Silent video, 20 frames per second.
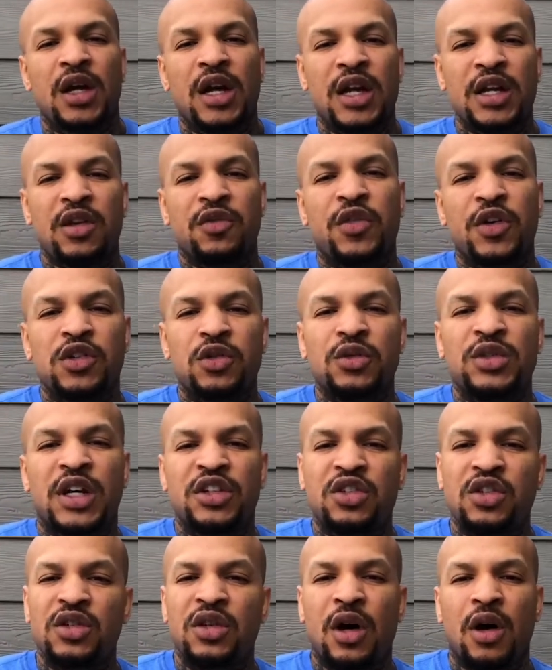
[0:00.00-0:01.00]
individuals
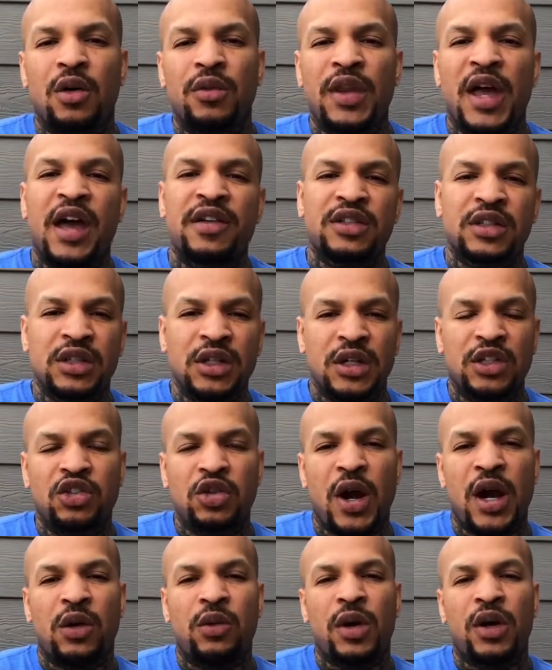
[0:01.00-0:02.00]
that you know that has a good
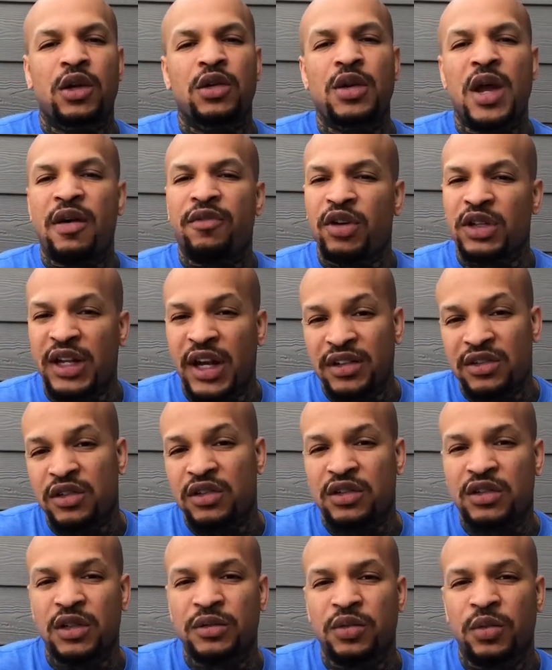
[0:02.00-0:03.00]
track record you have
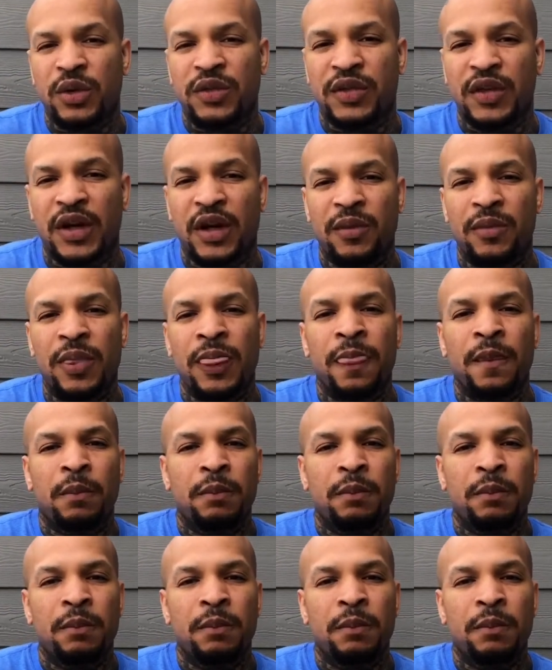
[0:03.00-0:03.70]
relationships with them